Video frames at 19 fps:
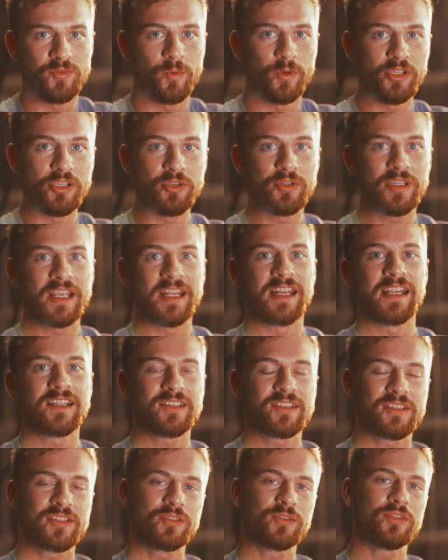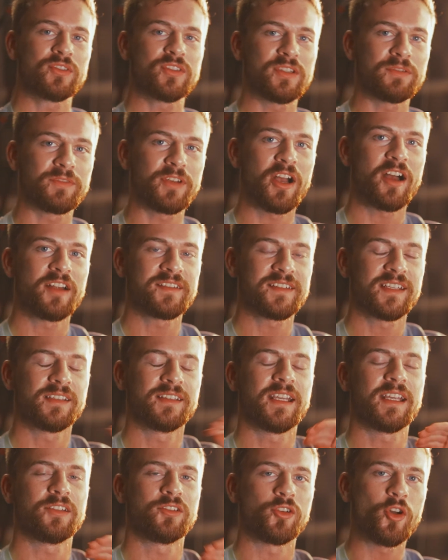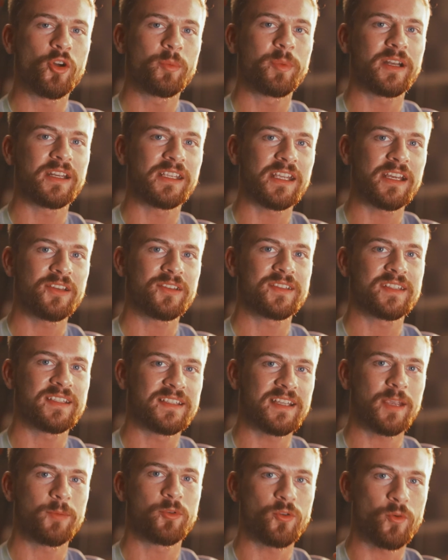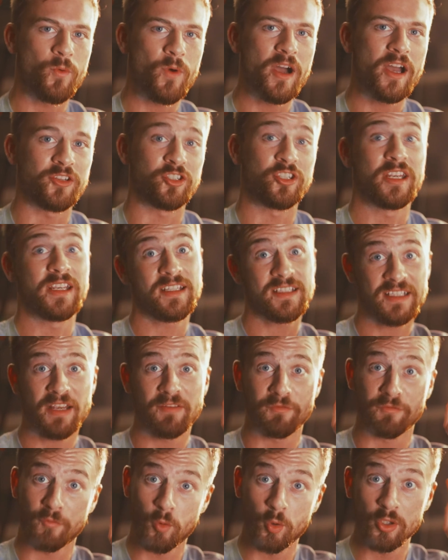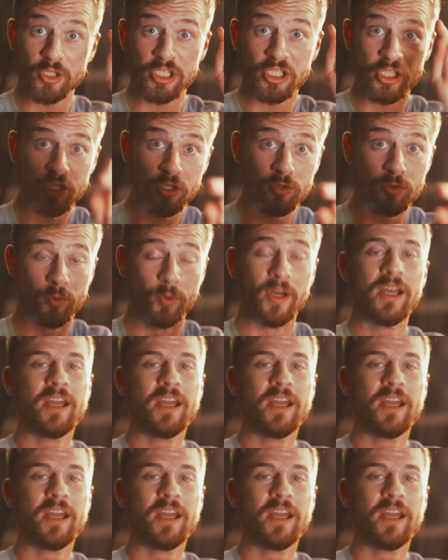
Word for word: where you get exclusive content that nobody else is able to watch except for you.